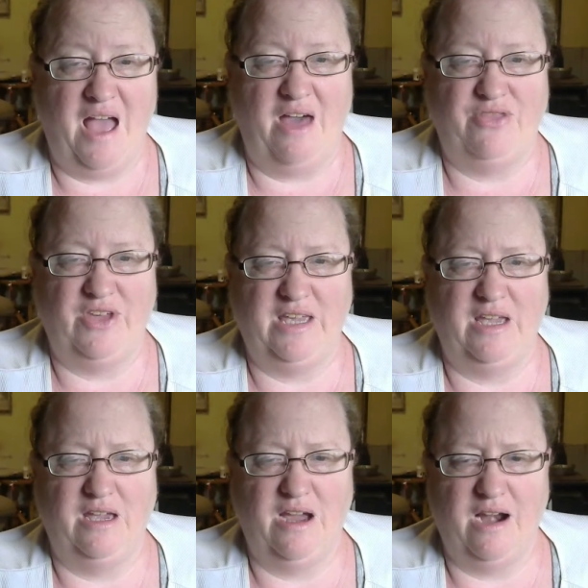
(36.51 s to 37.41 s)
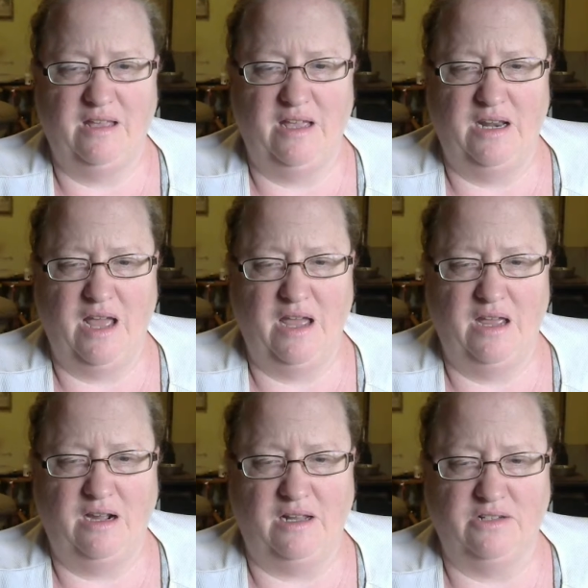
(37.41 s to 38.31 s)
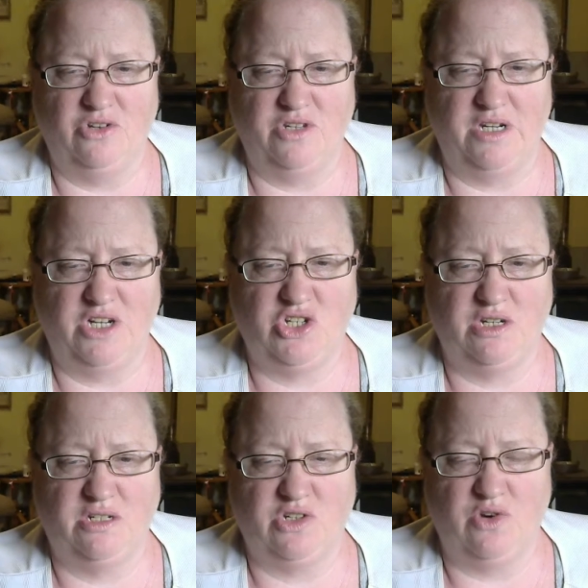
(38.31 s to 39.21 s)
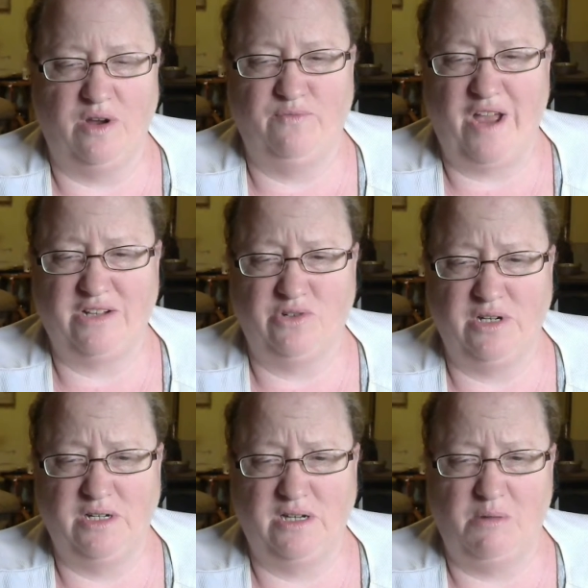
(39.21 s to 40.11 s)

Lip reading: I think he got it in a collector's edition Scream Factory.